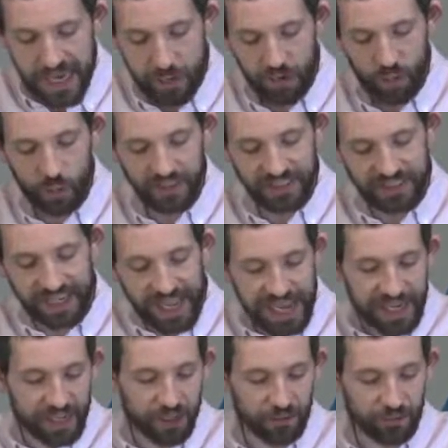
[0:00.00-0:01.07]
Now it was a
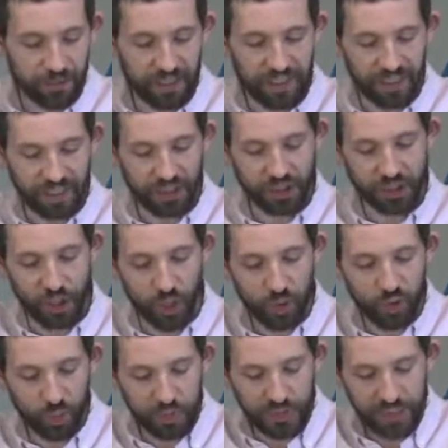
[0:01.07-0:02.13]
cave, and a
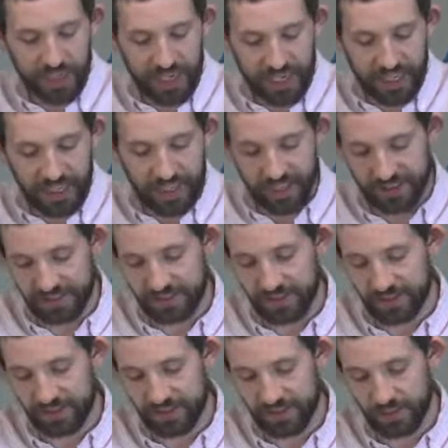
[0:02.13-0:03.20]
stone was lying
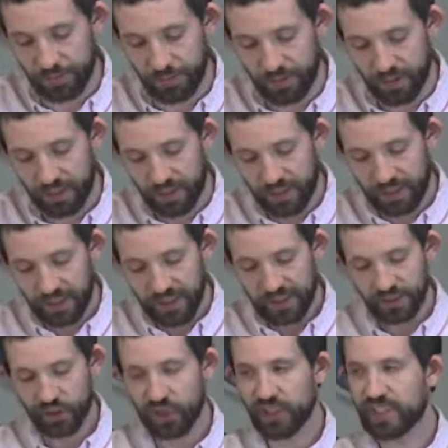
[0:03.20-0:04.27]
against
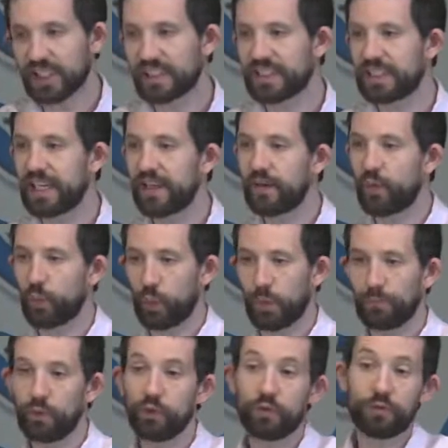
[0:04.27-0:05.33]
it. And Jesus said,
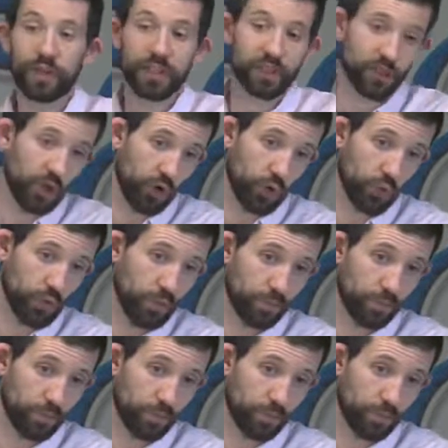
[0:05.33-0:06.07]
Remove the stone.